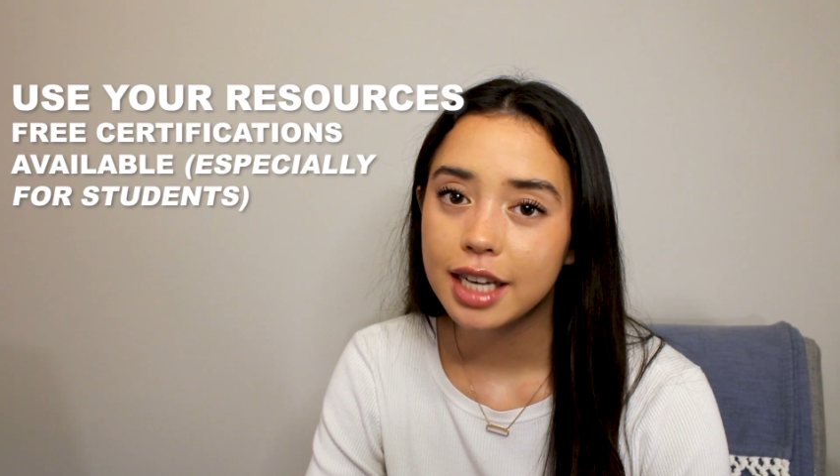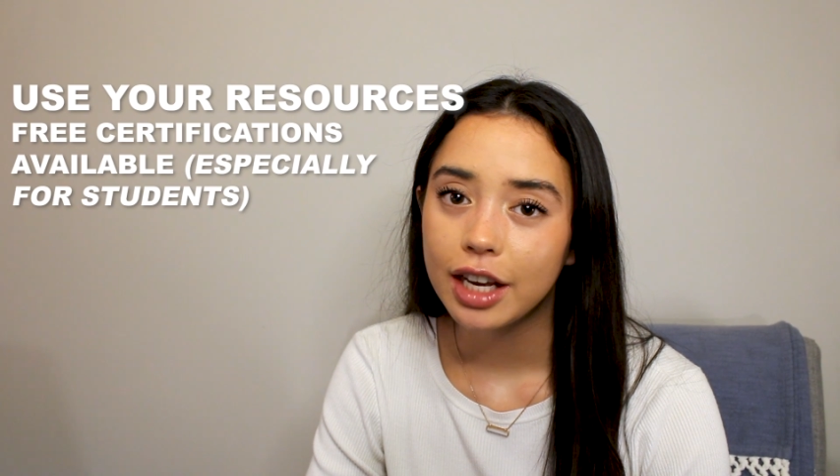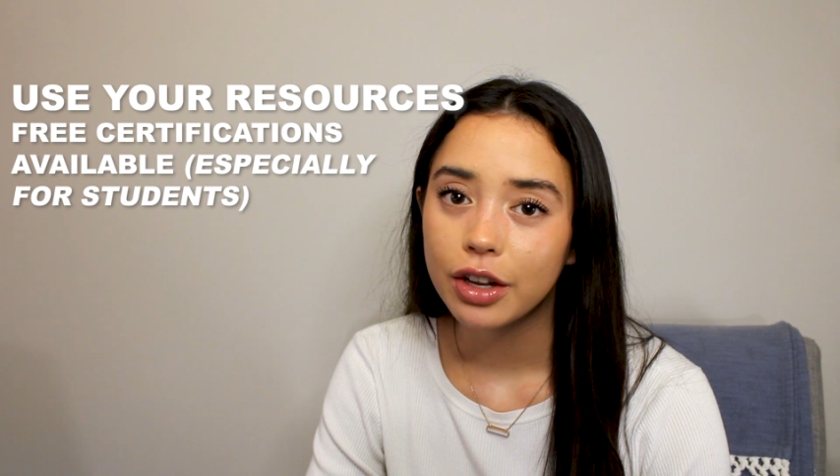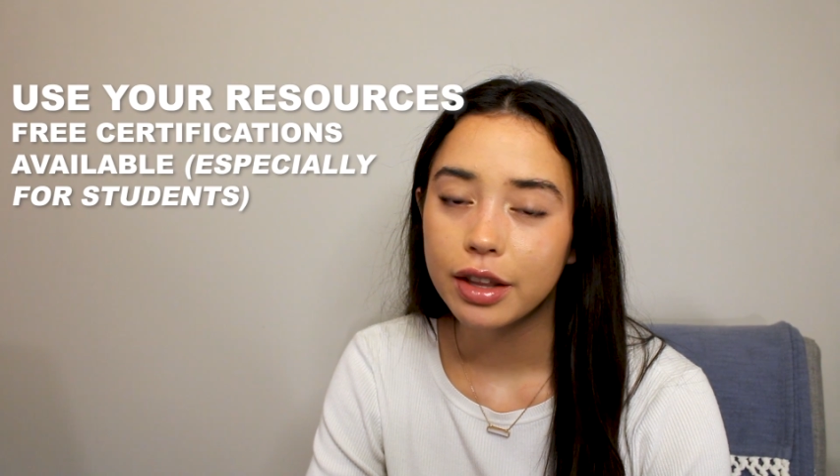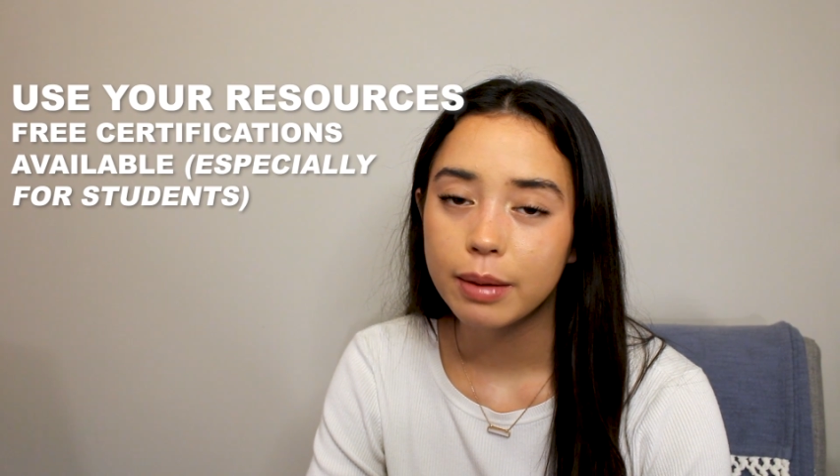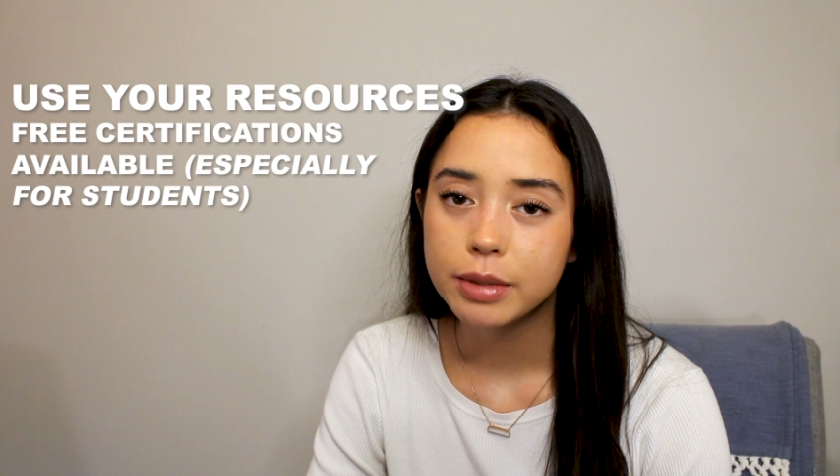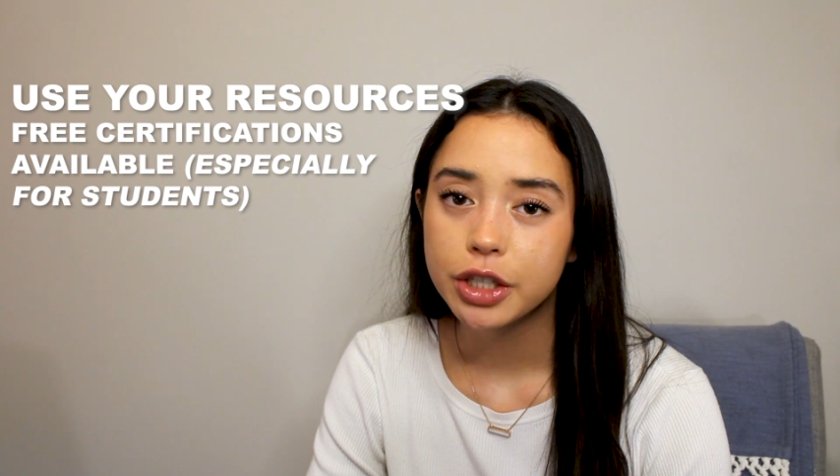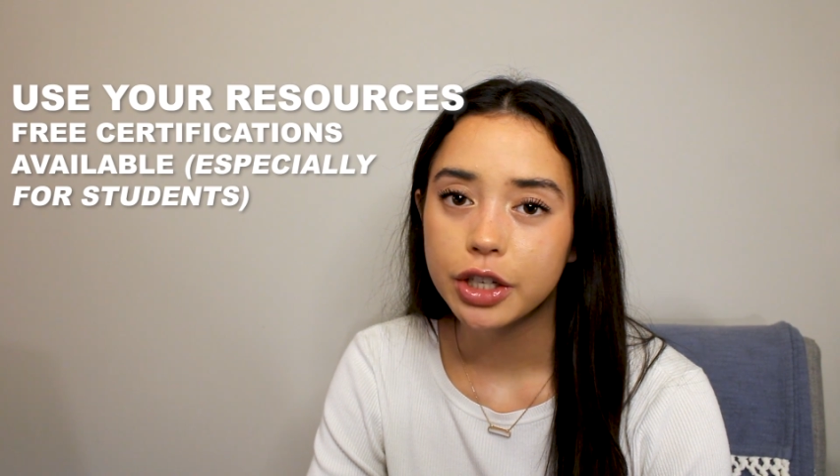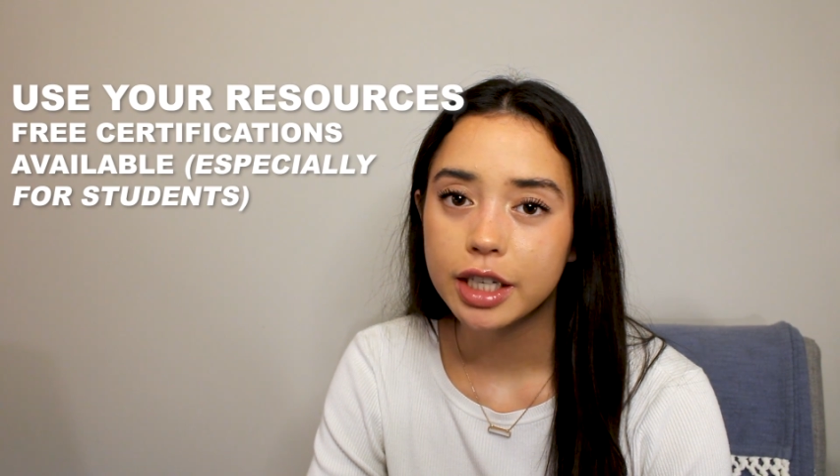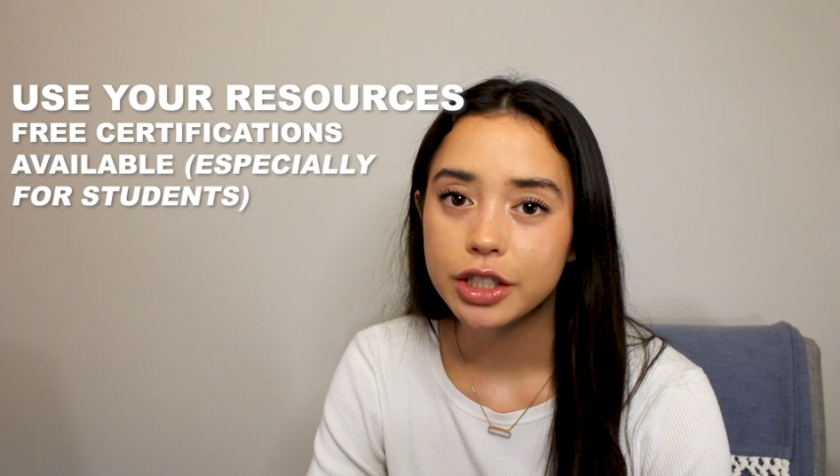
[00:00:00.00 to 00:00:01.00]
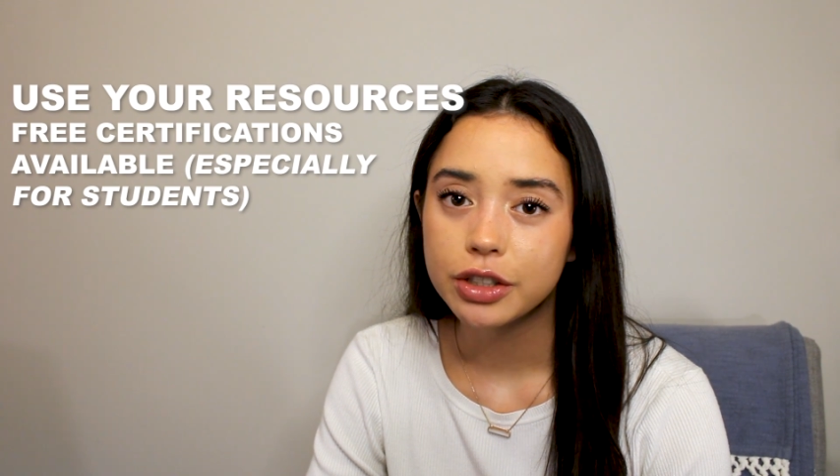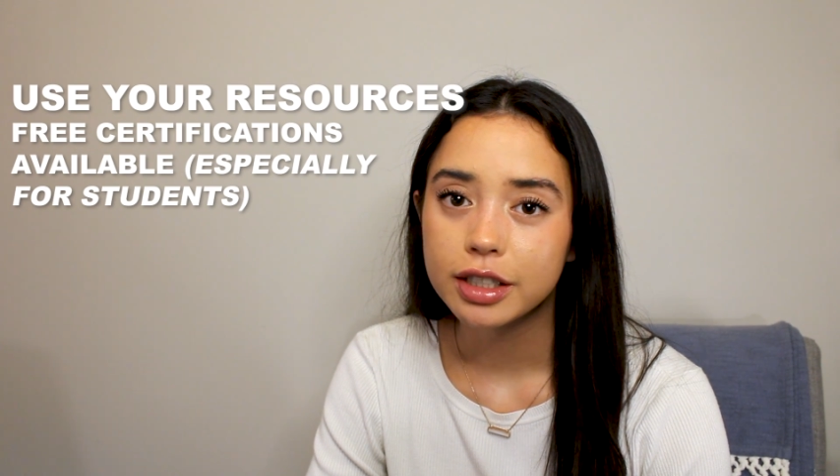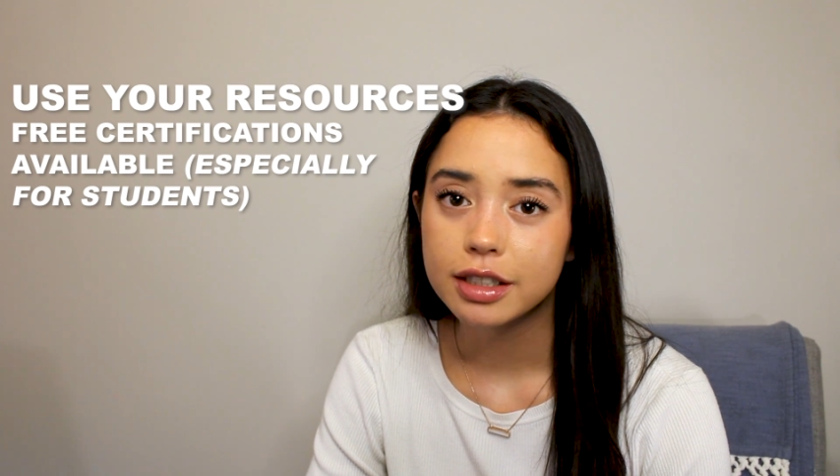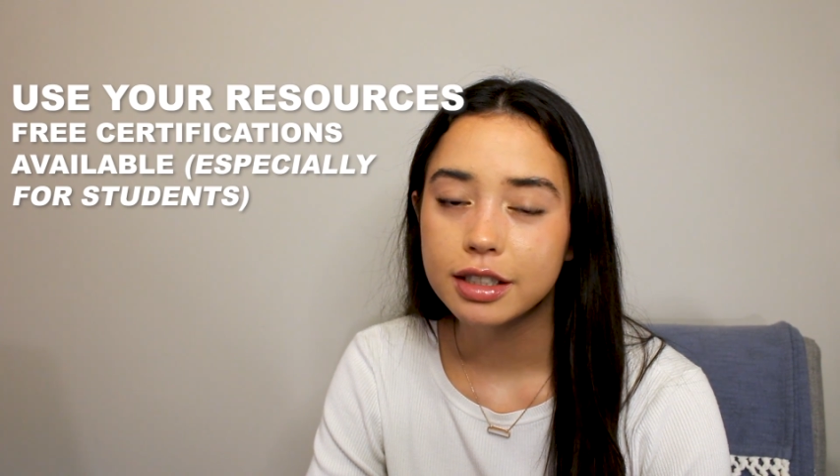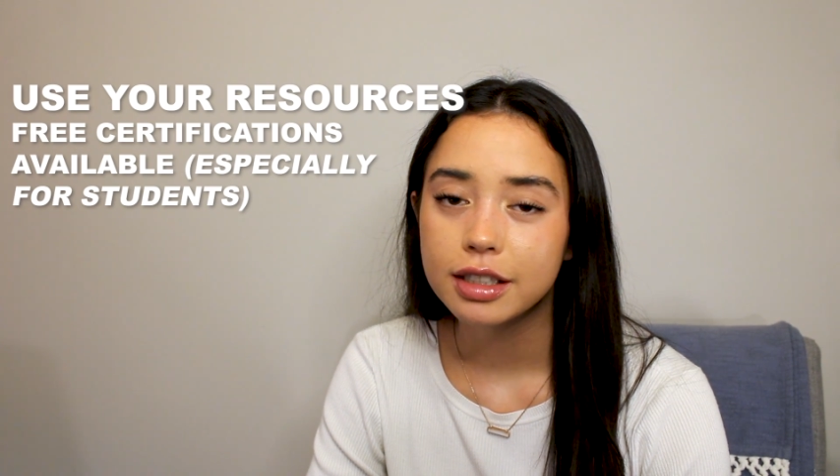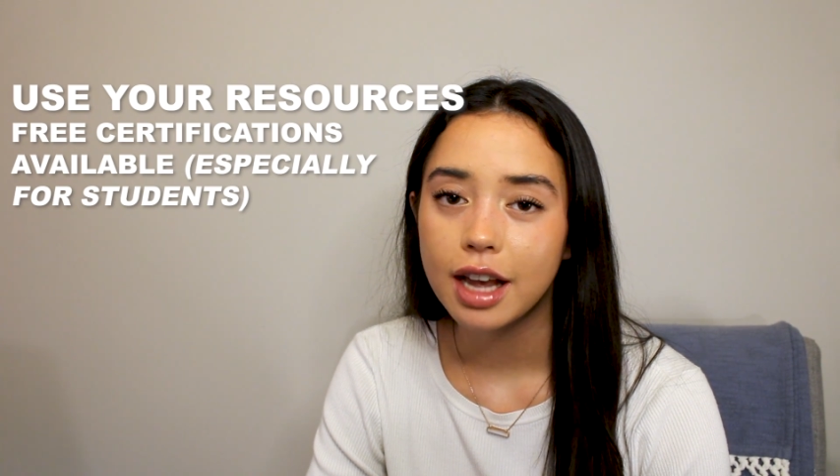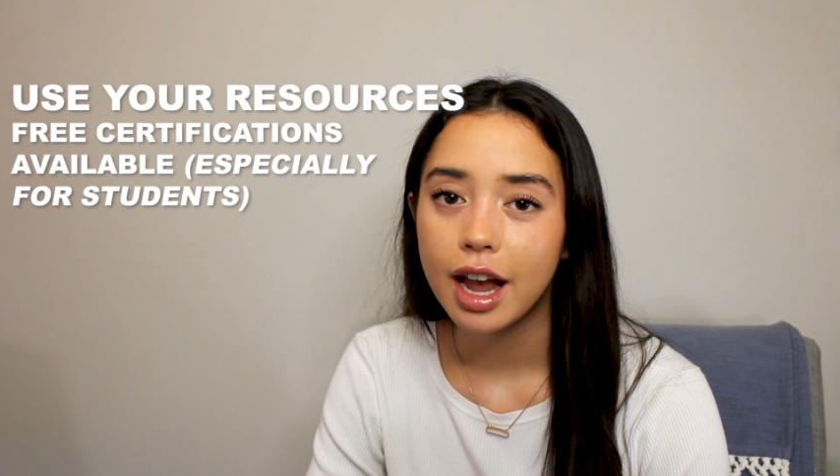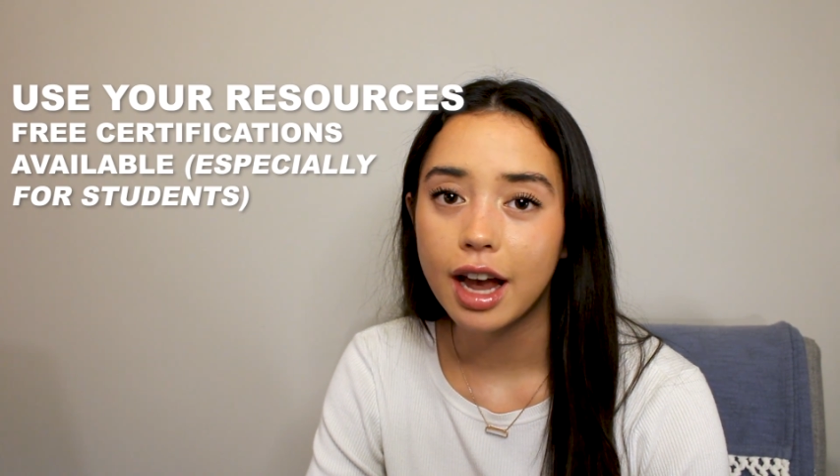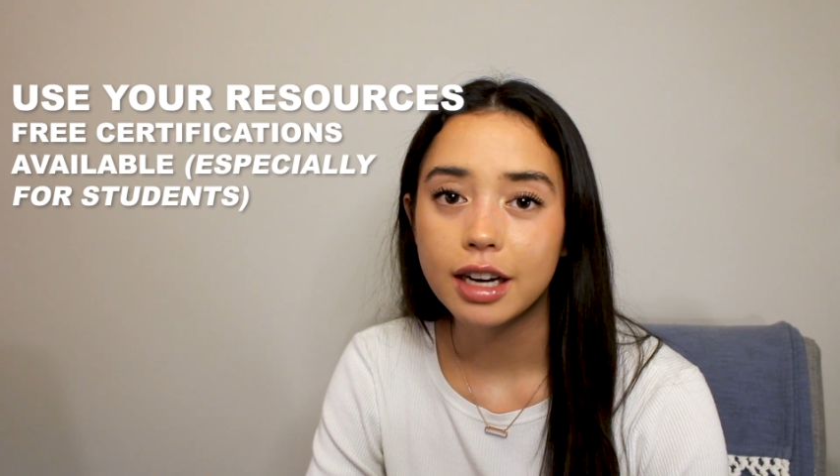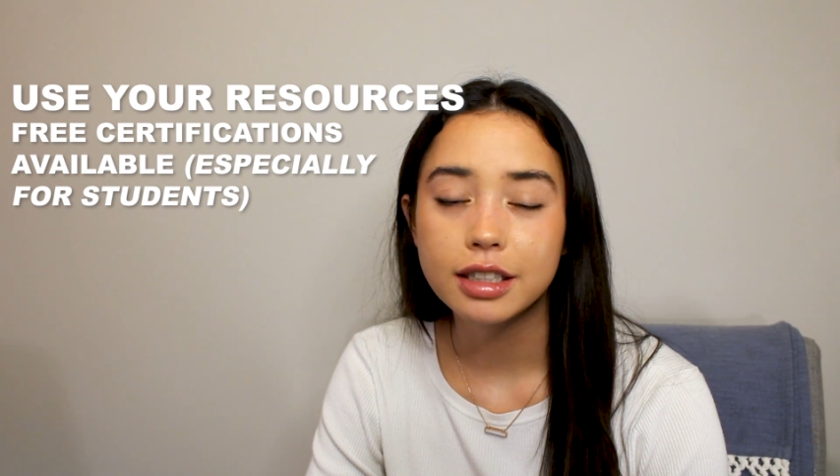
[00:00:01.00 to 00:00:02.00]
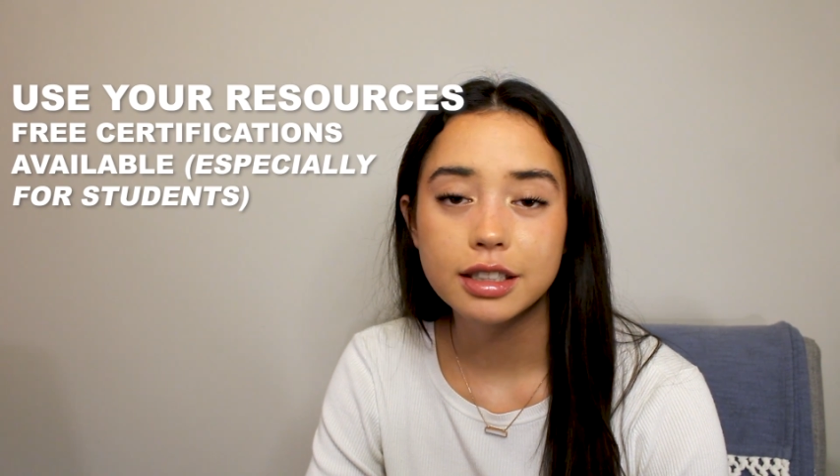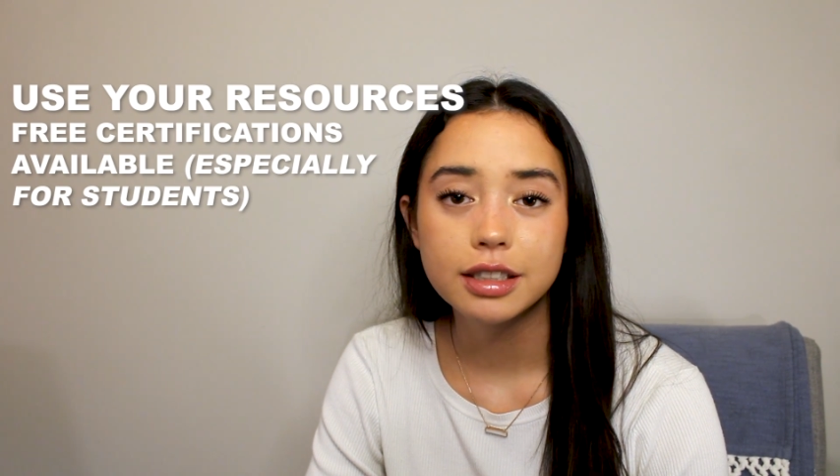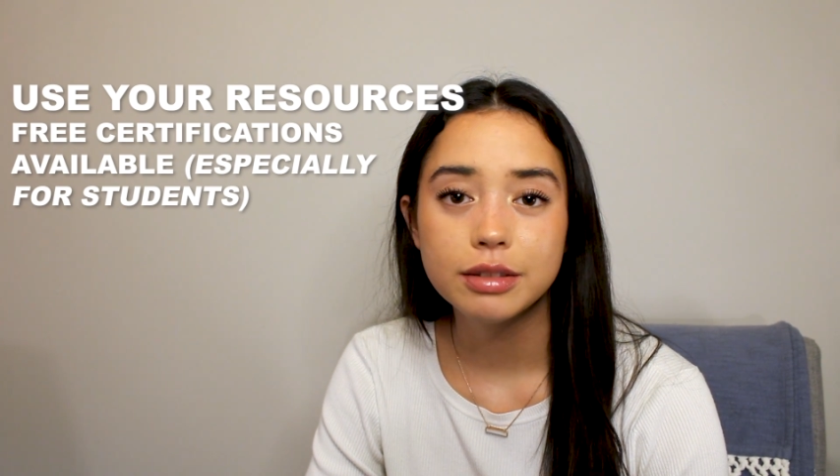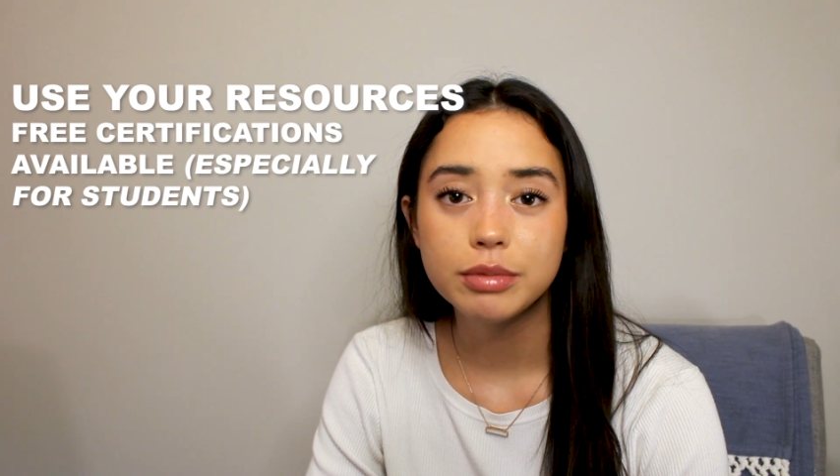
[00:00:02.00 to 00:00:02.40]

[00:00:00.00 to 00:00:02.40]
tailor them to your interests and